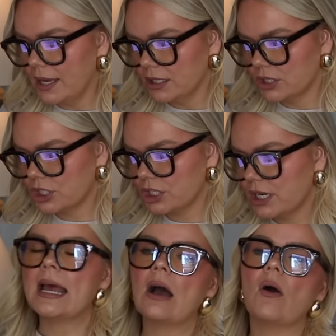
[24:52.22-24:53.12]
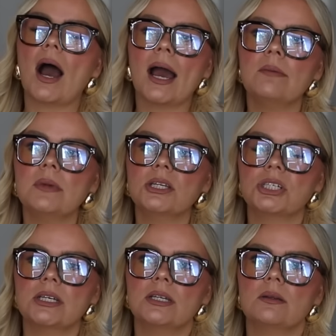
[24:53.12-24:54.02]
bench. Now, I
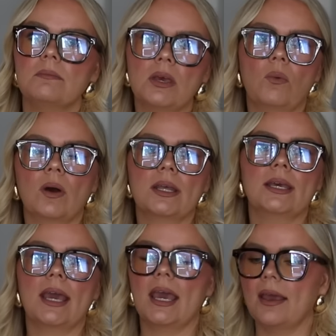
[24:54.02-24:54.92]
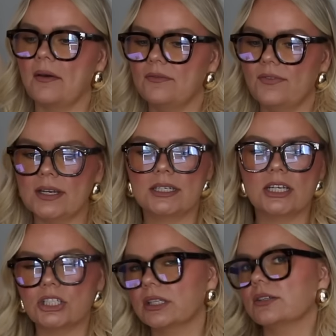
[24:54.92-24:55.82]
mentioned me wanting a
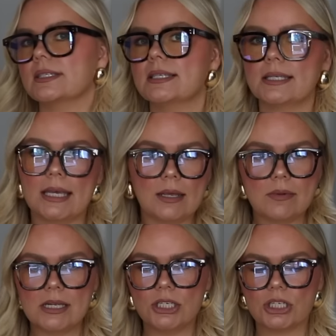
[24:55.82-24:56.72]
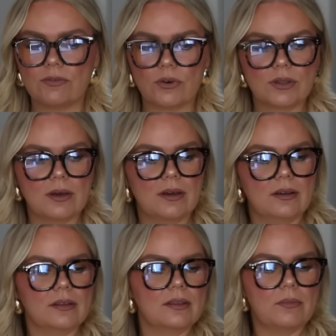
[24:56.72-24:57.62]
vintage little skinny bench for
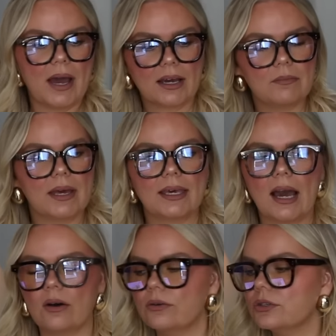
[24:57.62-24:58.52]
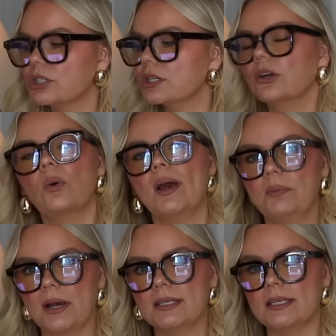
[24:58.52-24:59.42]
the, the back of my couch. They're
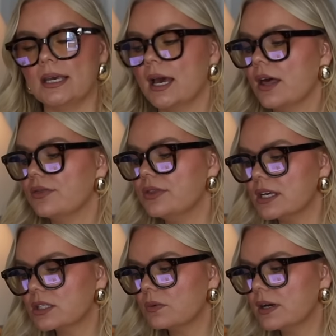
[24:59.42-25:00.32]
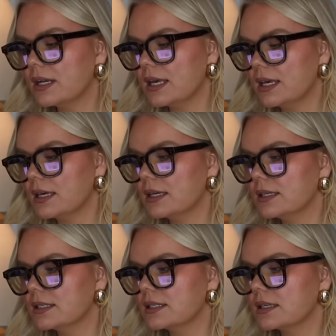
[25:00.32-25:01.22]
quite pricey. This one
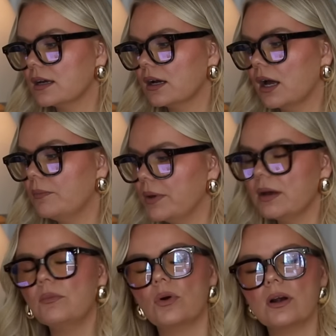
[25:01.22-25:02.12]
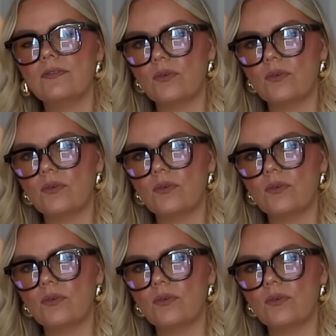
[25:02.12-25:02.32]
is a bit more